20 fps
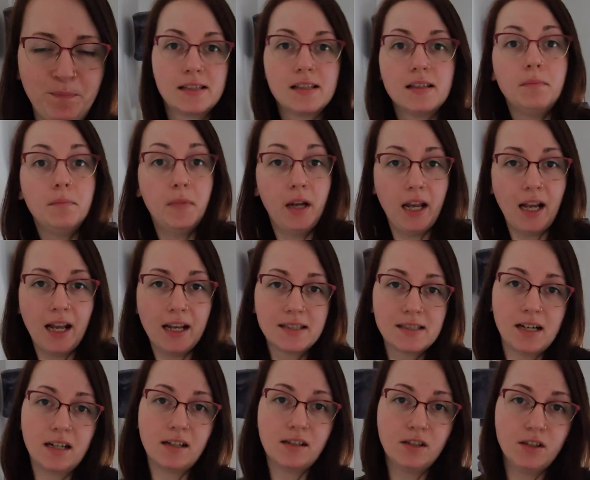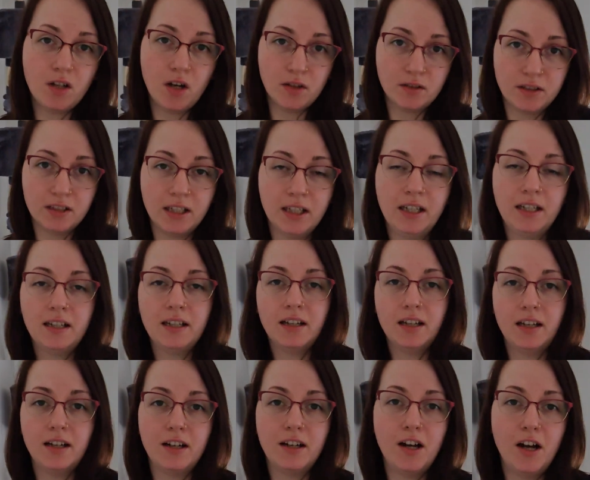My legs are not
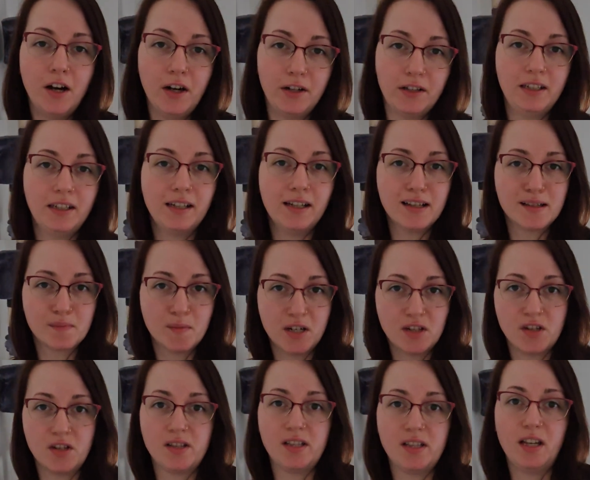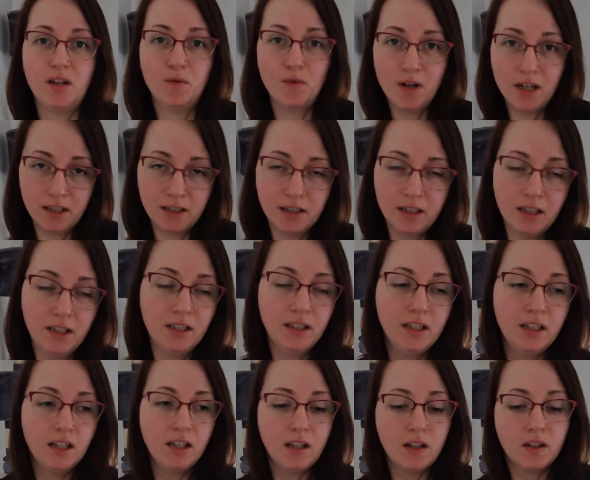hurting as much as they were,
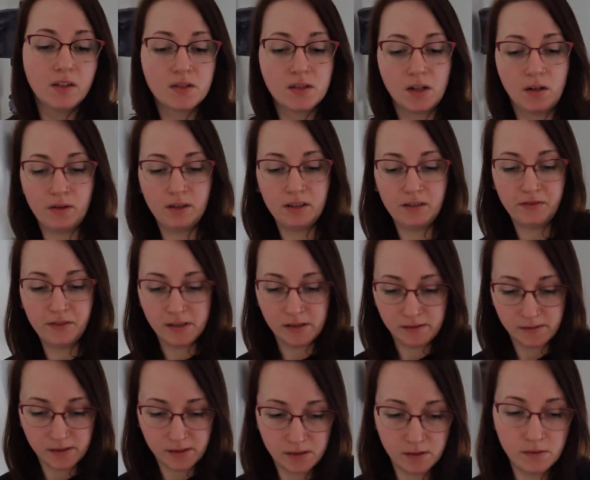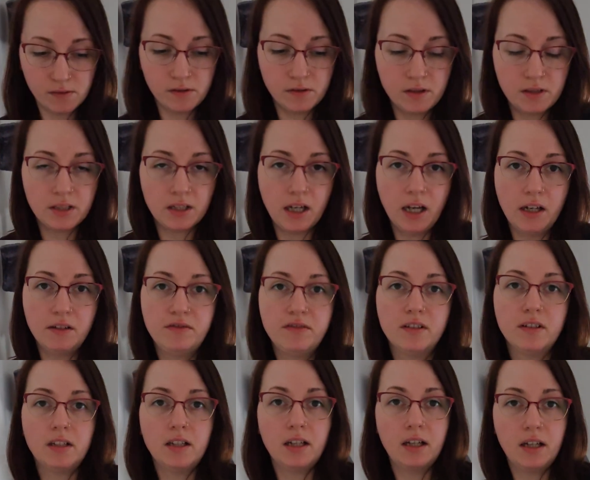so it feels good. I
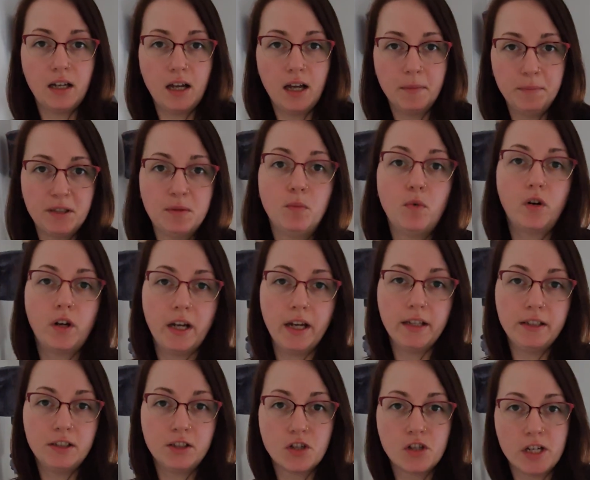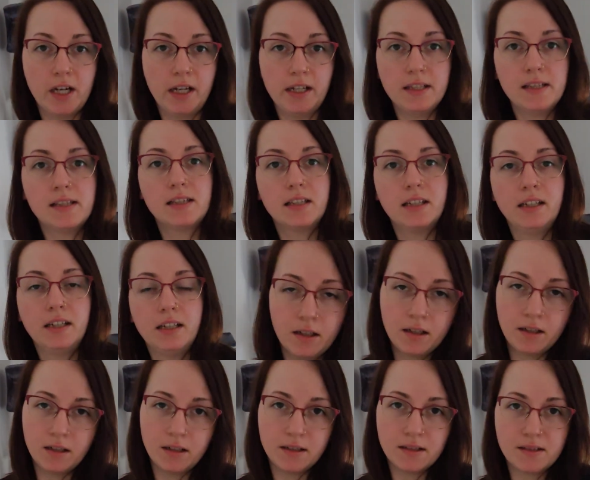feel a bit more energized.
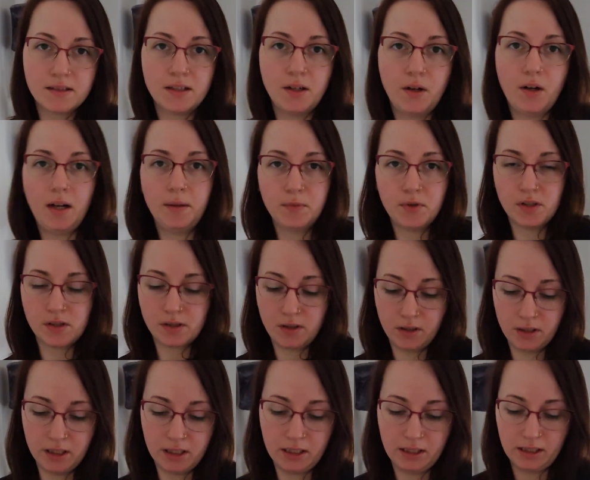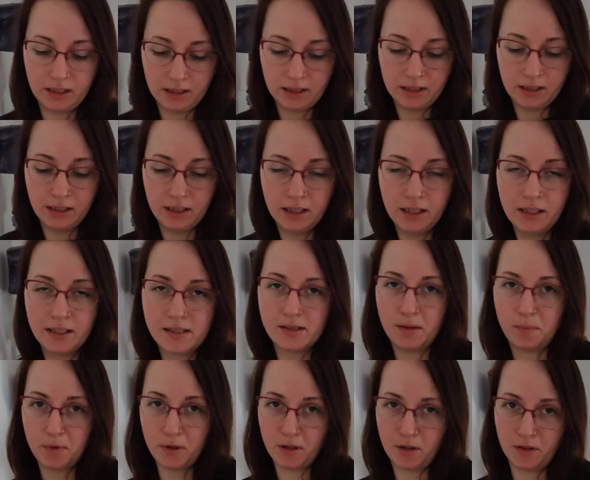So I'm just gonna
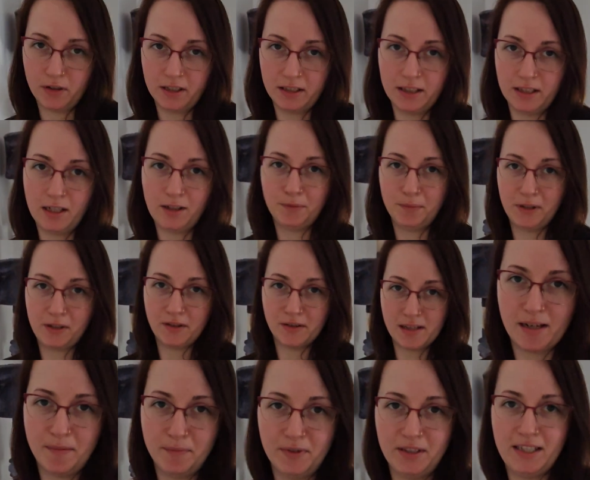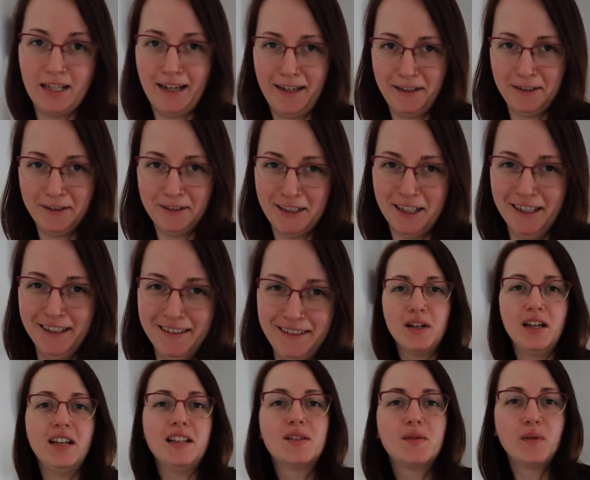stop recording now because I'm dying.
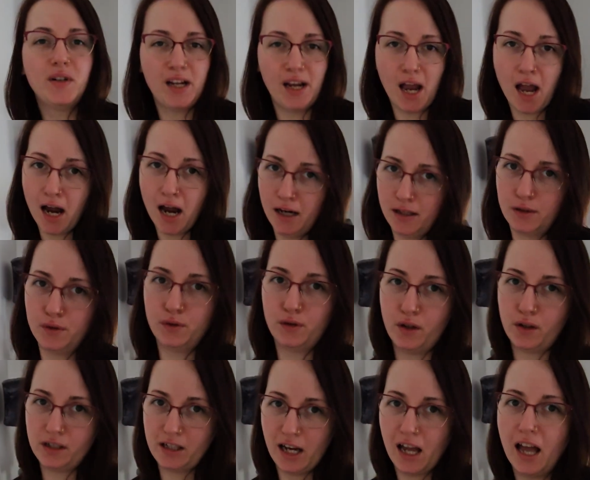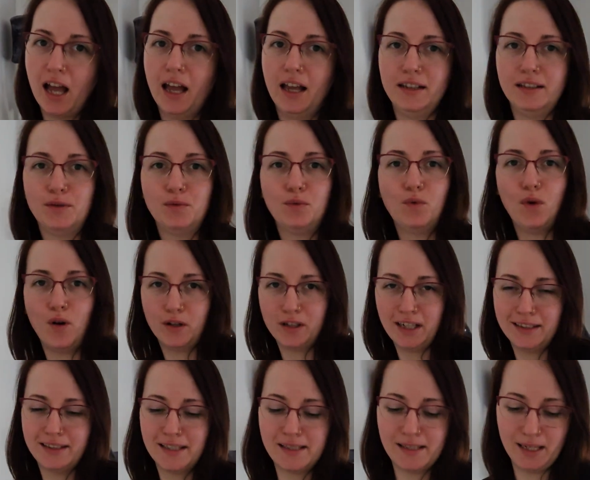It's really hard to talk and walk
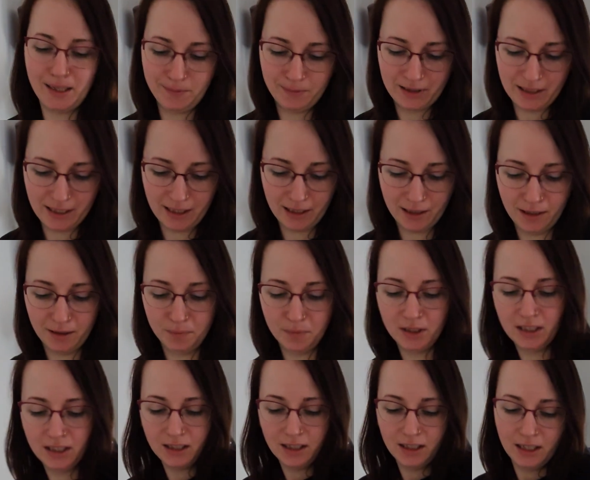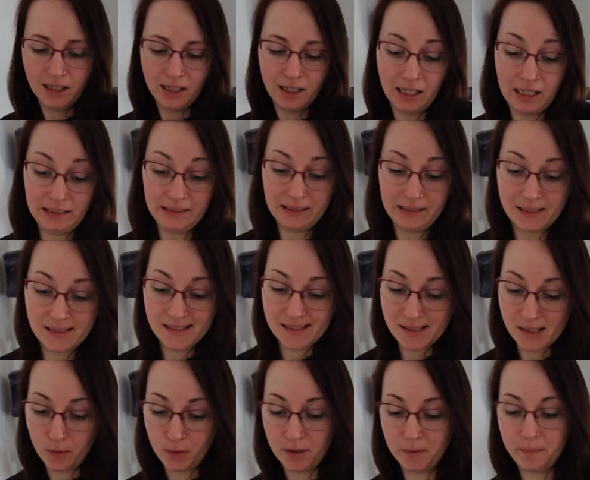at the same time, and it's
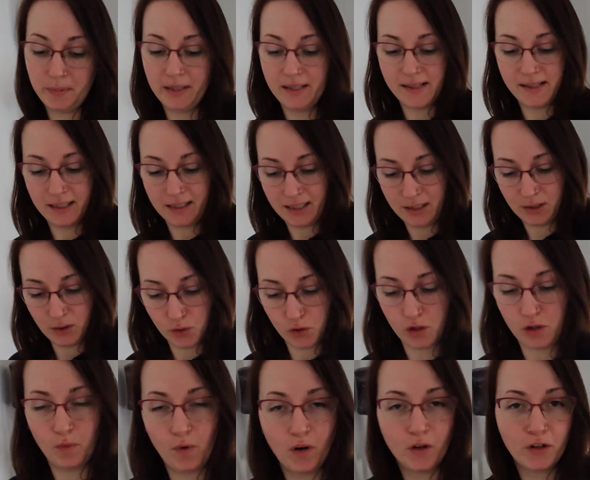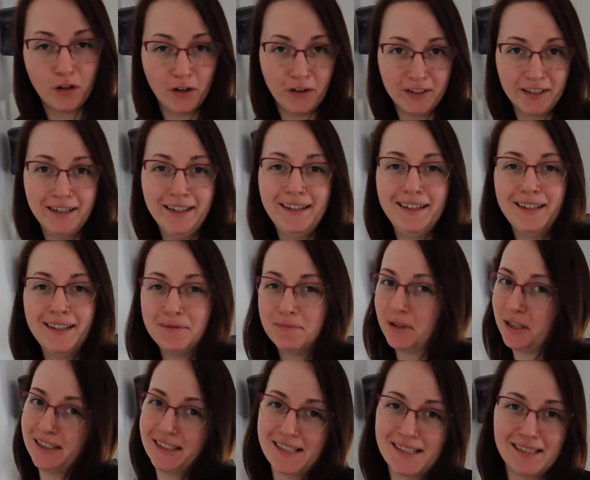slower pace than I usually walk on,
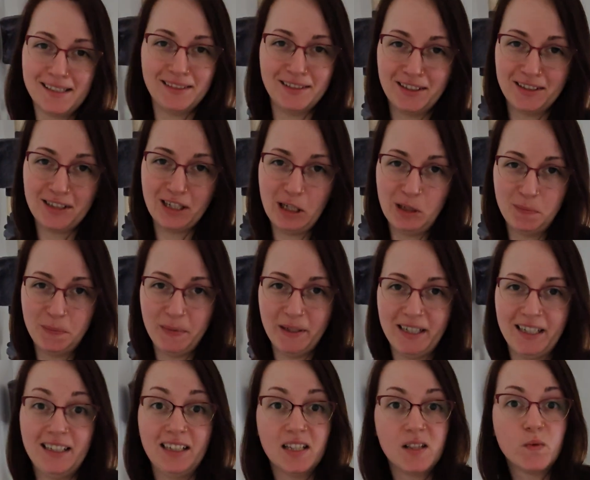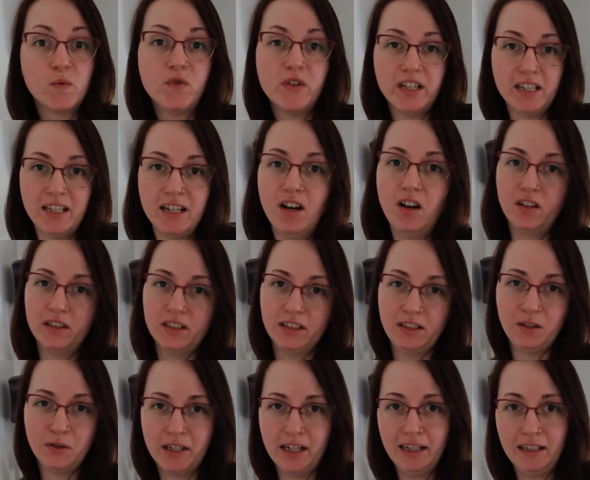but it's still not helping, and it's really hot in
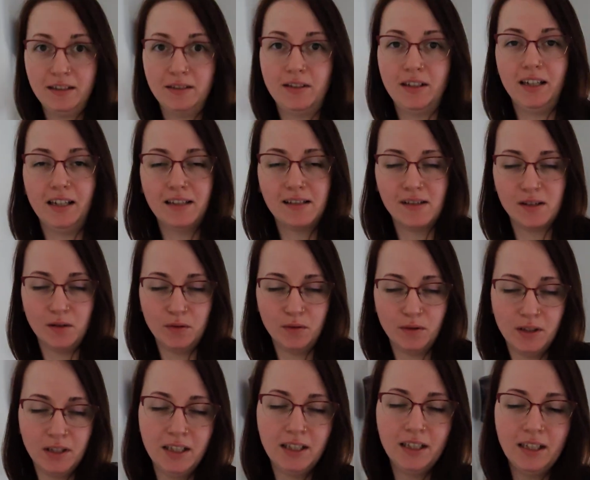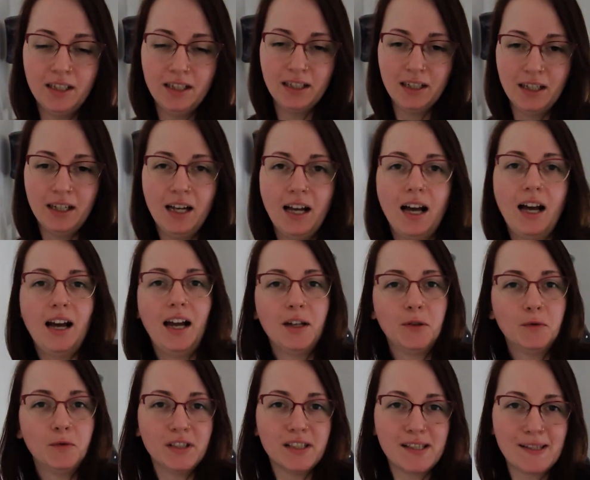UK today, so I
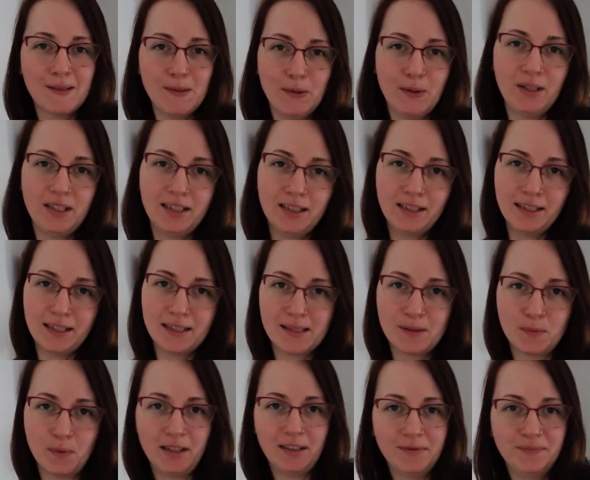will see you in the next one.